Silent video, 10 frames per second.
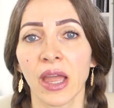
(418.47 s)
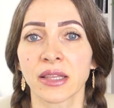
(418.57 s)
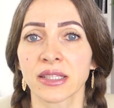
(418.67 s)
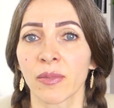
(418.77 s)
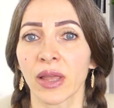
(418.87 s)

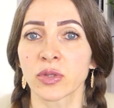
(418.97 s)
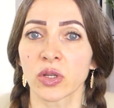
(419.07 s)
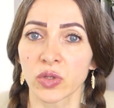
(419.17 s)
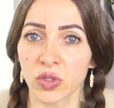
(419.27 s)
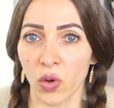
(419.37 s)
and sometimes
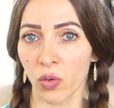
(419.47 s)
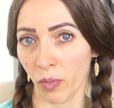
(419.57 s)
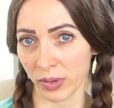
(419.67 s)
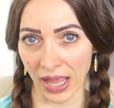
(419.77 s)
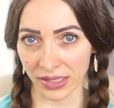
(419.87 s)
also
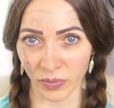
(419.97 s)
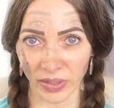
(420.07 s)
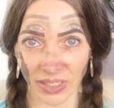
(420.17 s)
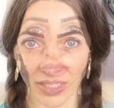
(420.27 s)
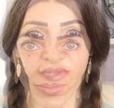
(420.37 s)
plant
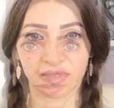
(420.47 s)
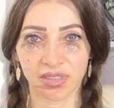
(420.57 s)
milk.